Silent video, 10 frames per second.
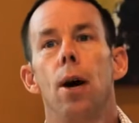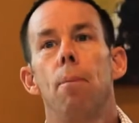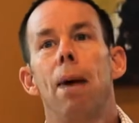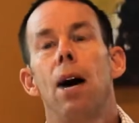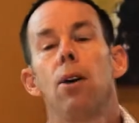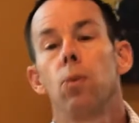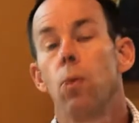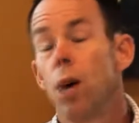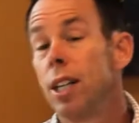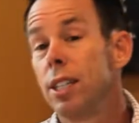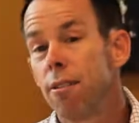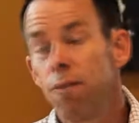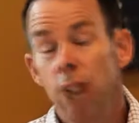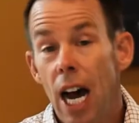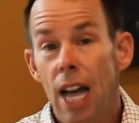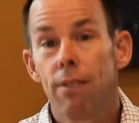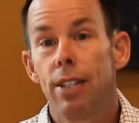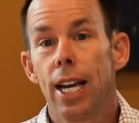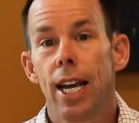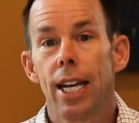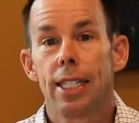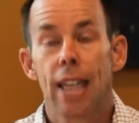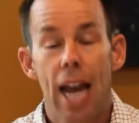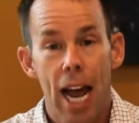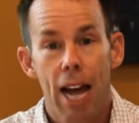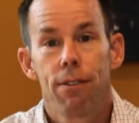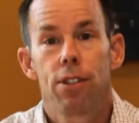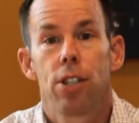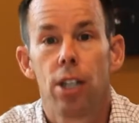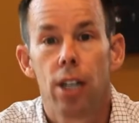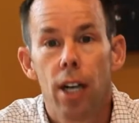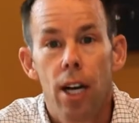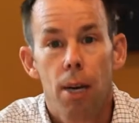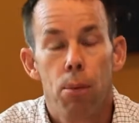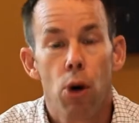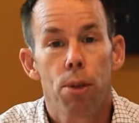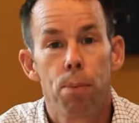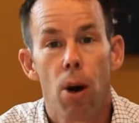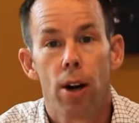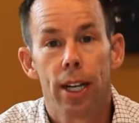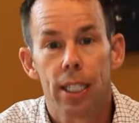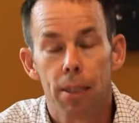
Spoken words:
about 1 to 5 days after both parties,